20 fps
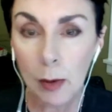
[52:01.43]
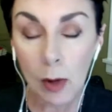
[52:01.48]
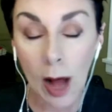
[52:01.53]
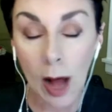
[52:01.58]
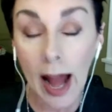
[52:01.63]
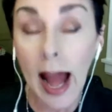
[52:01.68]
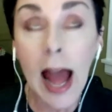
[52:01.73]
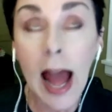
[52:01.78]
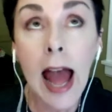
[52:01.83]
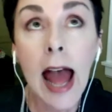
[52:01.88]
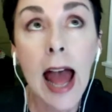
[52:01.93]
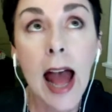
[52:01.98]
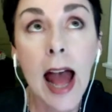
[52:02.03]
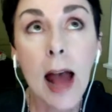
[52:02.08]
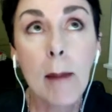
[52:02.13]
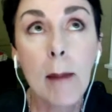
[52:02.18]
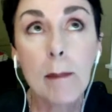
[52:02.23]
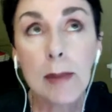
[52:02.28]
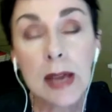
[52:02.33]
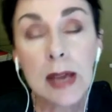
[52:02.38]

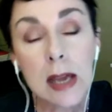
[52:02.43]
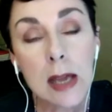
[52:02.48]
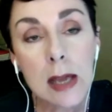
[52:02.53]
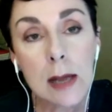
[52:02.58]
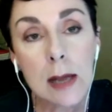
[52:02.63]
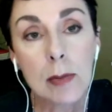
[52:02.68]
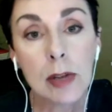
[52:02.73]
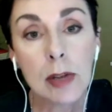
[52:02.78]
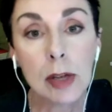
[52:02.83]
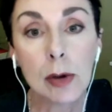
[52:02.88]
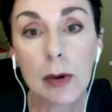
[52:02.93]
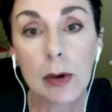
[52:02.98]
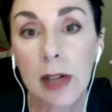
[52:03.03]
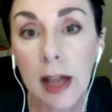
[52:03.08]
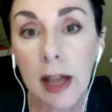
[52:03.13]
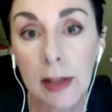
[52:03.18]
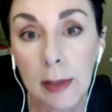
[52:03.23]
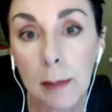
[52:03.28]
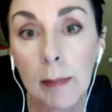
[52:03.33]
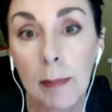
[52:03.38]
happy, we create
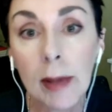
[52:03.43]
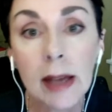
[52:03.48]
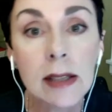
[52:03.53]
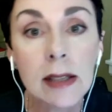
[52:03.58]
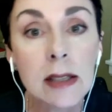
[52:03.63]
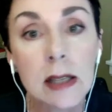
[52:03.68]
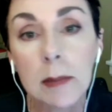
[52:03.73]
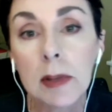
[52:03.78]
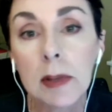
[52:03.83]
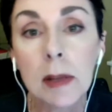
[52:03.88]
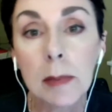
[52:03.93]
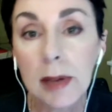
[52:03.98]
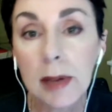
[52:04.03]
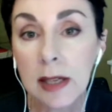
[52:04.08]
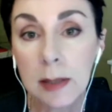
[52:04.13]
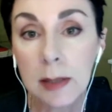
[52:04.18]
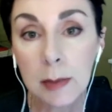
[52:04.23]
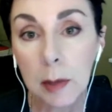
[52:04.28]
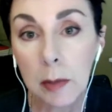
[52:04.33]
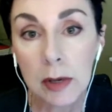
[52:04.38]
some of the best
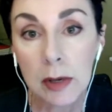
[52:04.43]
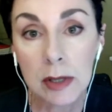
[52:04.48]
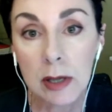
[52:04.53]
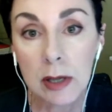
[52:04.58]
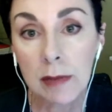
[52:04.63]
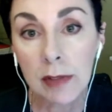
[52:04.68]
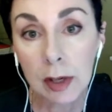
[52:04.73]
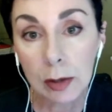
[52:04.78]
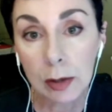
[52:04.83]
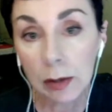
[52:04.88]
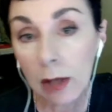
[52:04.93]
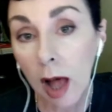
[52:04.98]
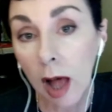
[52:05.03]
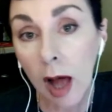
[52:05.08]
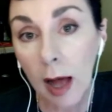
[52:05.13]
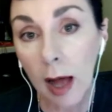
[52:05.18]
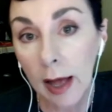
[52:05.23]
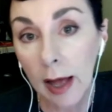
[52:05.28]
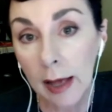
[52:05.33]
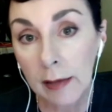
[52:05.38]
memories of their
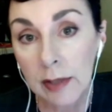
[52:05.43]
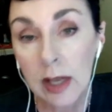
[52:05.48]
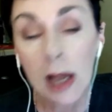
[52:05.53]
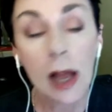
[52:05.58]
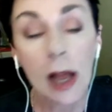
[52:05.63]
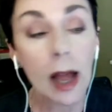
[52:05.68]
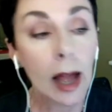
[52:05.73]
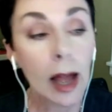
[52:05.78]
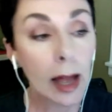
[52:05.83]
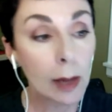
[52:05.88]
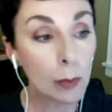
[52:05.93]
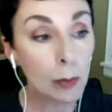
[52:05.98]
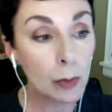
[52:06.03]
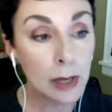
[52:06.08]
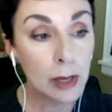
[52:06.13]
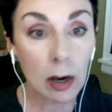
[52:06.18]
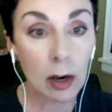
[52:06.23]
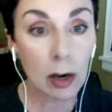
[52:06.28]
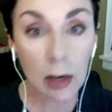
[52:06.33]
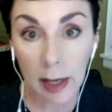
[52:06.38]
lives, and we
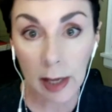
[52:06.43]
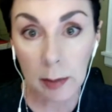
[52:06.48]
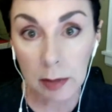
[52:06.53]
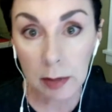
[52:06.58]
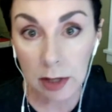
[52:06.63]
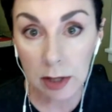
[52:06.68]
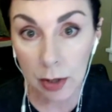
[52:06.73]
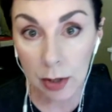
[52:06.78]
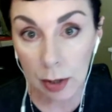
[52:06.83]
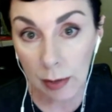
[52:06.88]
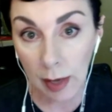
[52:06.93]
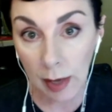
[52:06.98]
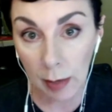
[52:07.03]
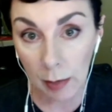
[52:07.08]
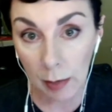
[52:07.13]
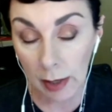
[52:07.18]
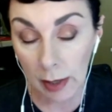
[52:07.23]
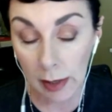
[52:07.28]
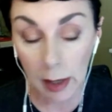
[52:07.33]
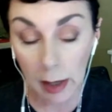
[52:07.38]
aren't able to do that right
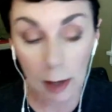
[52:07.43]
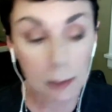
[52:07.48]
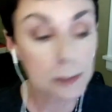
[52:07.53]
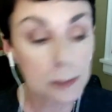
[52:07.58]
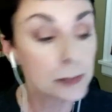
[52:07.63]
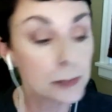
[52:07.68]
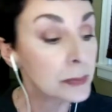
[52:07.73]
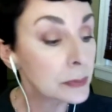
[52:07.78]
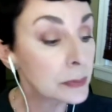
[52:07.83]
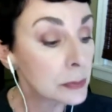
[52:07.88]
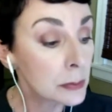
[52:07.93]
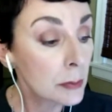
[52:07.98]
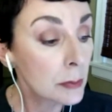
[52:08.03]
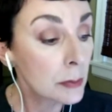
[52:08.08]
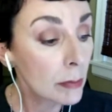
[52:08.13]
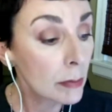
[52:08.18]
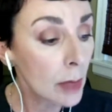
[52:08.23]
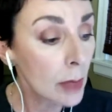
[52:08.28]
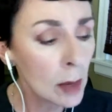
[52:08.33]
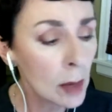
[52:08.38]
now.
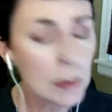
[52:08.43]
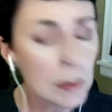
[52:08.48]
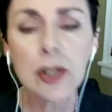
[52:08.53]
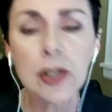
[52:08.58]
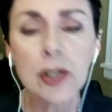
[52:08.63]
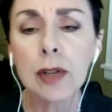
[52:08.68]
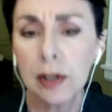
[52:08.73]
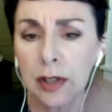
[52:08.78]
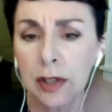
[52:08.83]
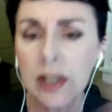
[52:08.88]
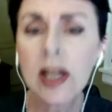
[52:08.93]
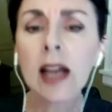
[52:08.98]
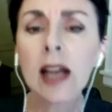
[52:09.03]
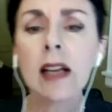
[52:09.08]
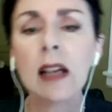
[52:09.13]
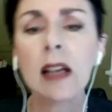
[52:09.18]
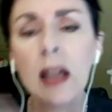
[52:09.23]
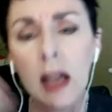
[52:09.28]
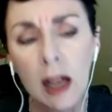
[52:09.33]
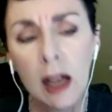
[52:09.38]
So there's
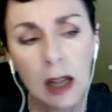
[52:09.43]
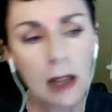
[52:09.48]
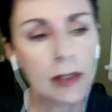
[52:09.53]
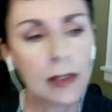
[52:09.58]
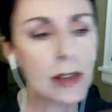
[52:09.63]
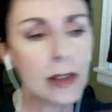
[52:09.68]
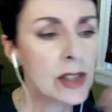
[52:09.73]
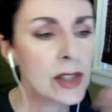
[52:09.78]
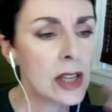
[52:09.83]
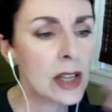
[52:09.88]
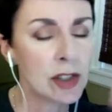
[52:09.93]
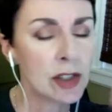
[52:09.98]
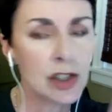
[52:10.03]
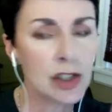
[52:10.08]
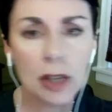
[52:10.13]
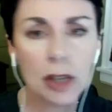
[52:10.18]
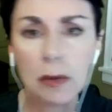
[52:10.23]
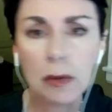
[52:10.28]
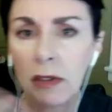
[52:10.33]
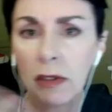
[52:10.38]
that
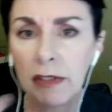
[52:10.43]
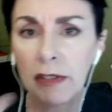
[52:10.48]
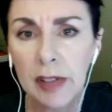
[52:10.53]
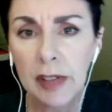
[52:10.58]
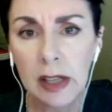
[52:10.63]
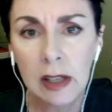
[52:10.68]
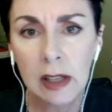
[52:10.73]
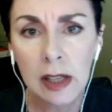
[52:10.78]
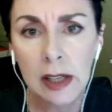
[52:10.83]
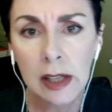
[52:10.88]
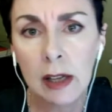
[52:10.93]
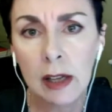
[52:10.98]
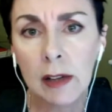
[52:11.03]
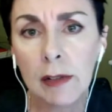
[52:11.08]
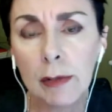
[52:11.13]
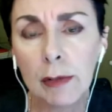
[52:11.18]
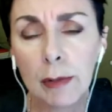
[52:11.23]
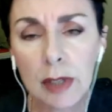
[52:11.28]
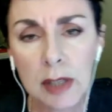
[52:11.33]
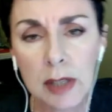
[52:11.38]
general feeling of,
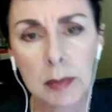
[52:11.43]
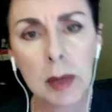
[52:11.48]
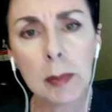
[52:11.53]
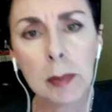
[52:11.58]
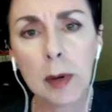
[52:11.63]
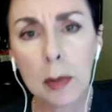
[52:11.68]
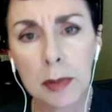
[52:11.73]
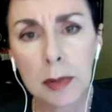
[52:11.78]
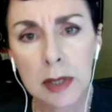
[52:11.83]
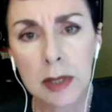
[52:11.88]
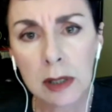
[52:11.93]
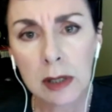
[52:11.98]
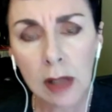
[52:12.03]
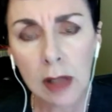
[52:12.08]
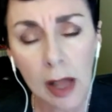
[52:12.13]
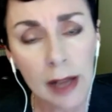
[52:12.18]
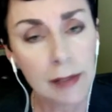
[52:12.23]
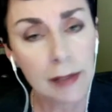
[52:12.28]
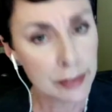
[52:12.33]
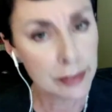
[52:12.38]
what's my purpose in
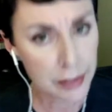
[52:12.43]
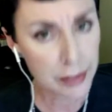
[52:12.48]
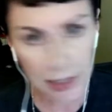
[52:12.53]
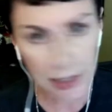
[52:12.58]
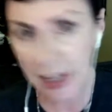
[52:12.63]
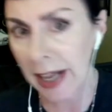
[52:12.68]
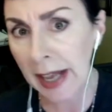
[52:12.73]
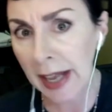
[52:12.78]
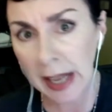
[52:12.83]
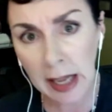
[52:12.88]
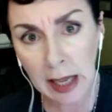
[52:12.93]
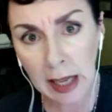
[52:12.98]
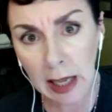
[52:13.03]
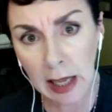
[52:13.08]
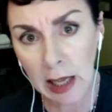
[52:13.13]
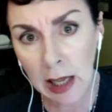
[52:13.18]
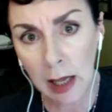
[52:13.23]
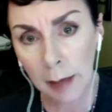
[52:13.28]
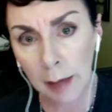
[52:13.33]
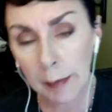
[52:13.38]
life today?
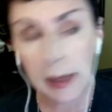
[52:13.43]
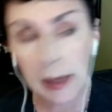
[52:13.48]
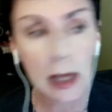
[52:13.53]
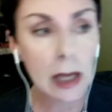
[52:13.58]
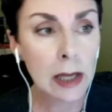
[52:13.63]
Because